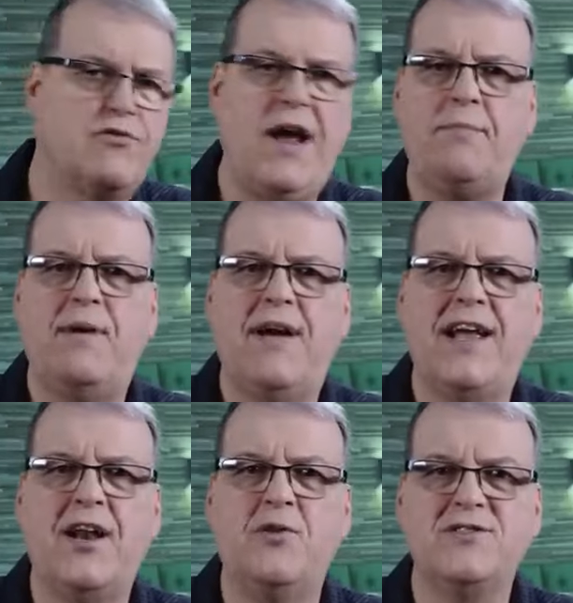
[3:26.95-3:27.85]
Crap, I
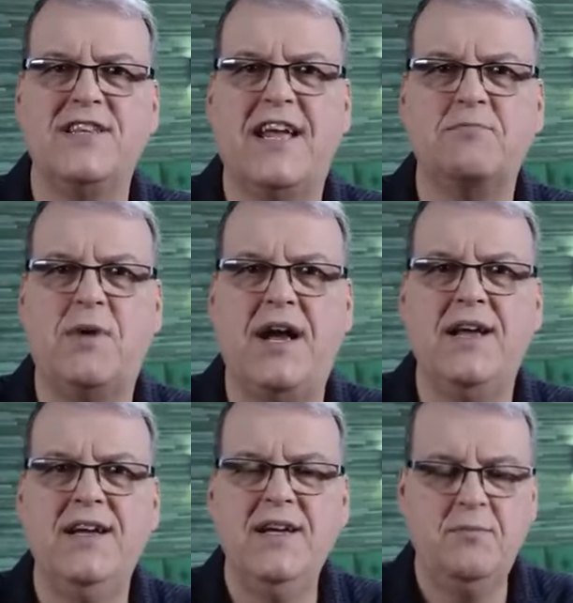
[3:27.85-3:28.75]
gotta go select
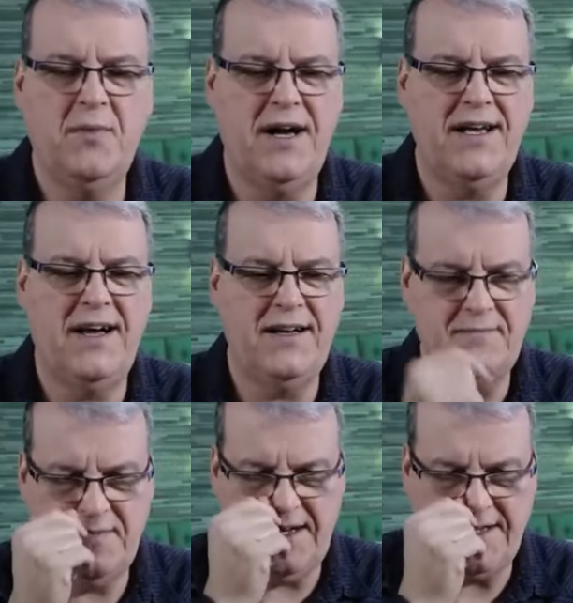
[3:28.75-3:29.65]
my
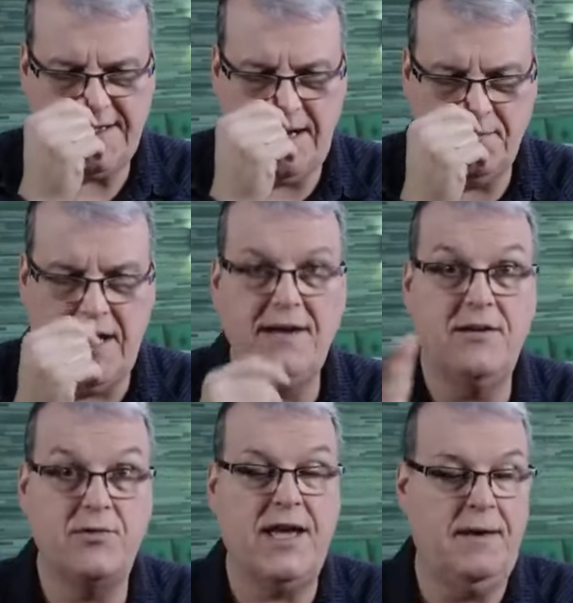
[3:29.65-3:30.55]
timeline.
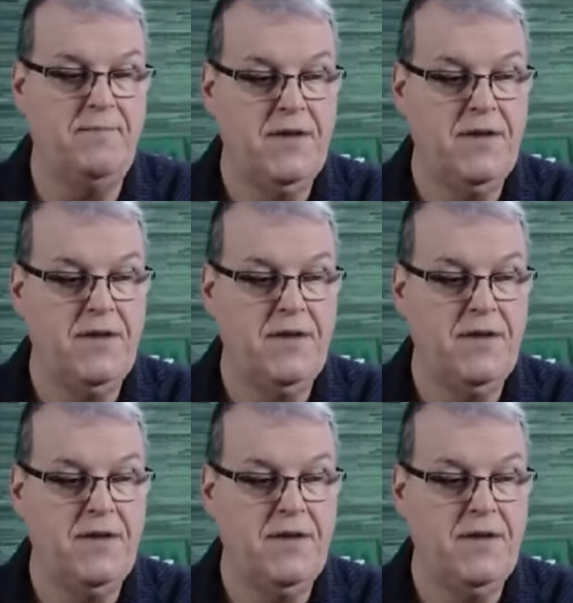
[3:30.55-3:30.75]
Okay.